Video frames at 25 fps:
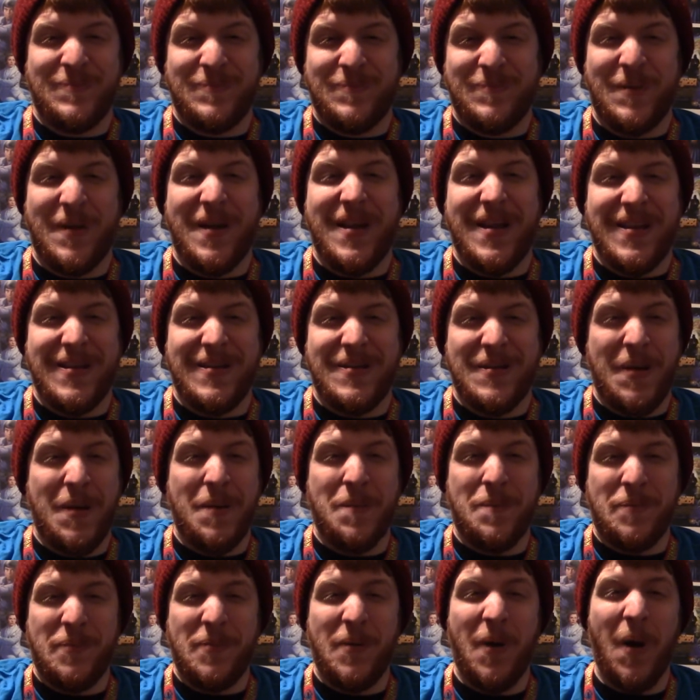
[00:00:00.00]

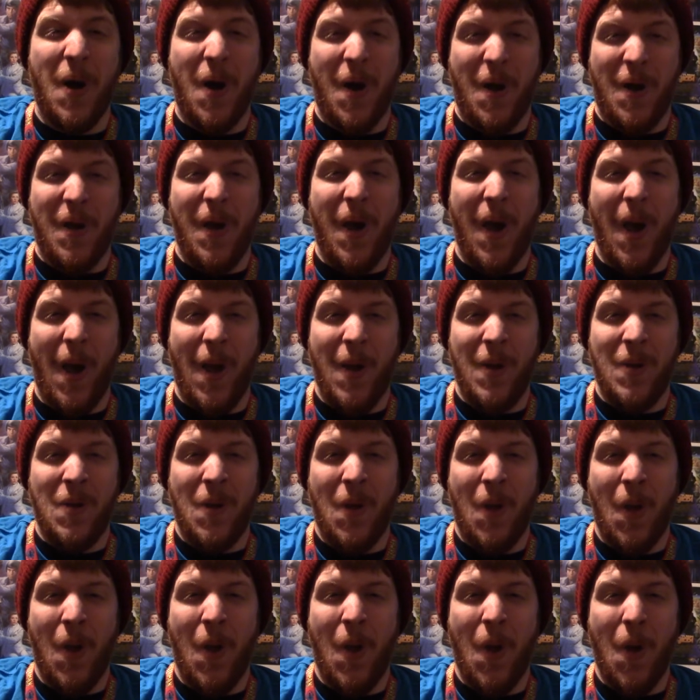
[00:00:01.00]
Peter Parker.
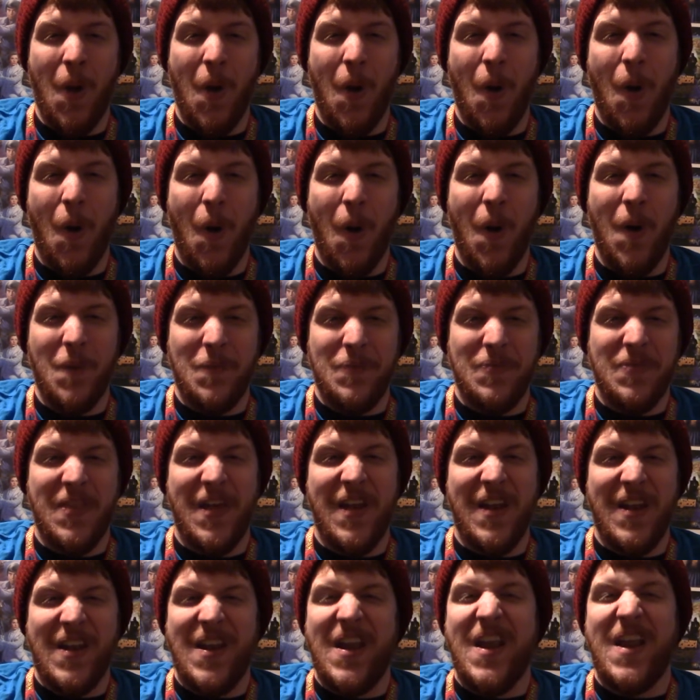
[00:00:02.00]
On
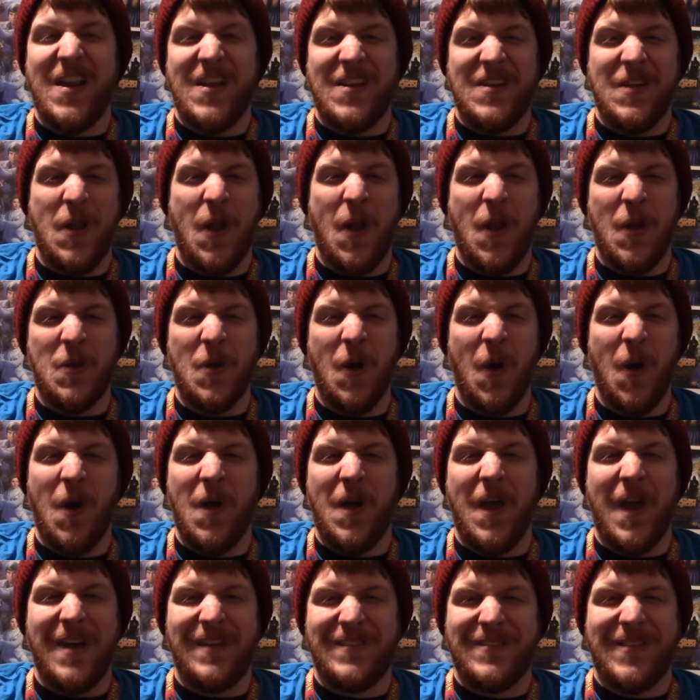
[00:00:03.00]
the lizard,
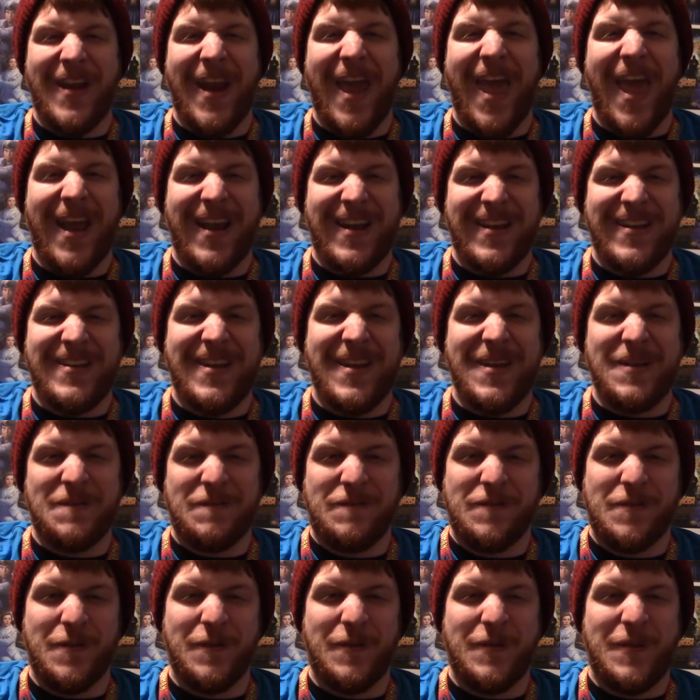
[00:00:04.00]
I have an accent
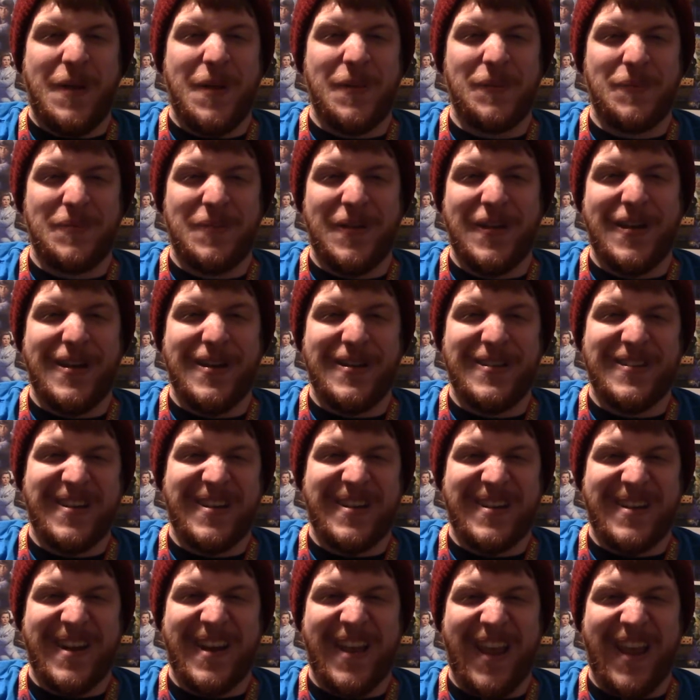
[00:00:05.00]
for some reason.